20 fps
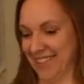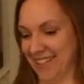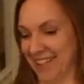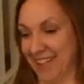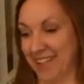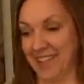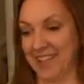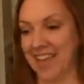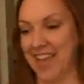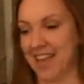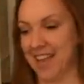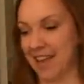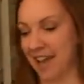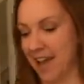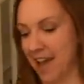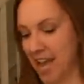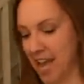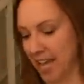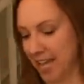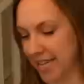Okay,
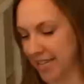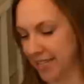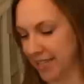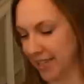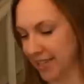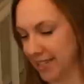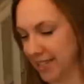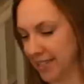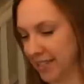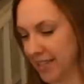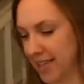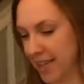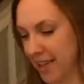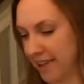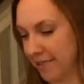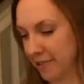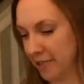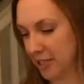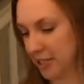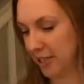guys, let's see
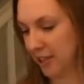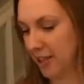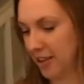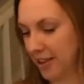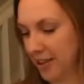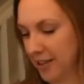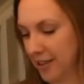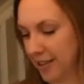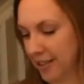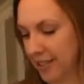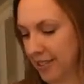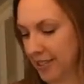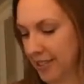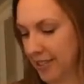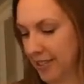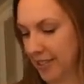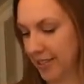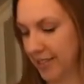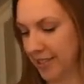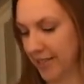how she looks.